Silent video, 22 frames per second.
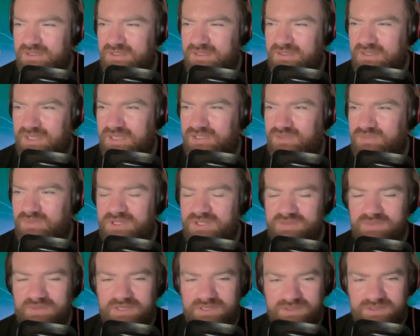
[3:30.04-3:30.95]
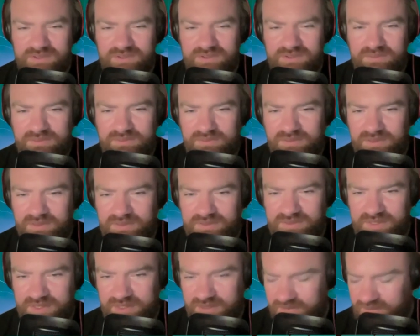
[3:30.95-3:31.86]
yeah, 2022 we
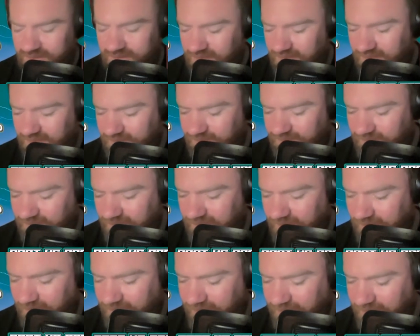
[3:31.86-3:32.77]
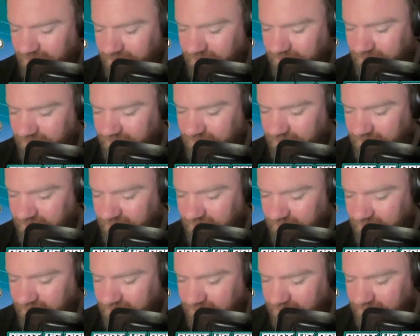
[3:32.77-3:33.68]
lost that heartbreaker with
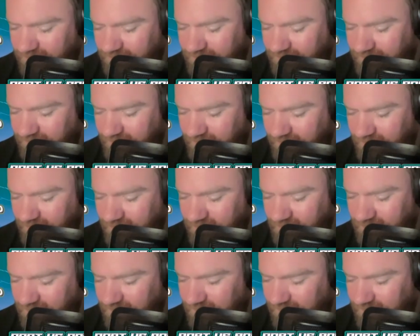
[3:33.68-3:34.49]
the Dawson